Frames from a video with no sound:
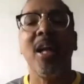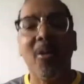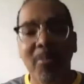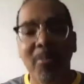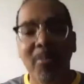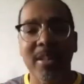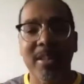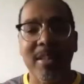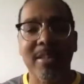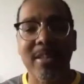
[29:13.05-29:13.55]

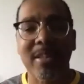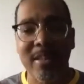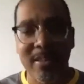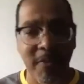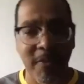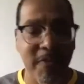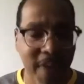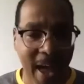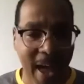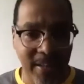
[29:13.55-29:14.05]
but this is the
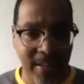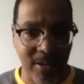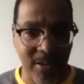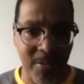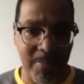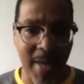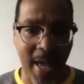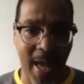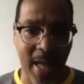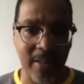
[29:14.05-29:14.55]
facts of the
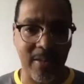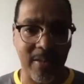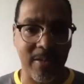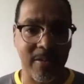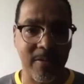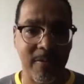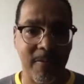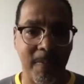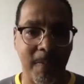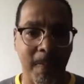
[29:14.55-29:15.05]
matter.
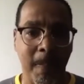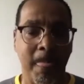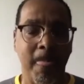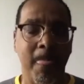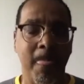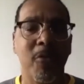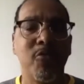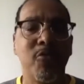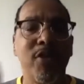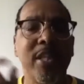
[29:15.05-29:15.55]

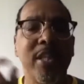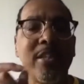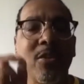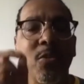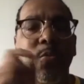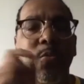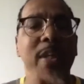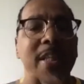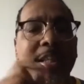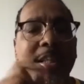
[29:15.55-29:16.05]
The reason
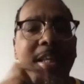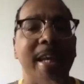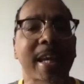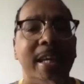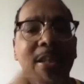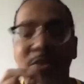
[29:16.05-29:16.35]
we can't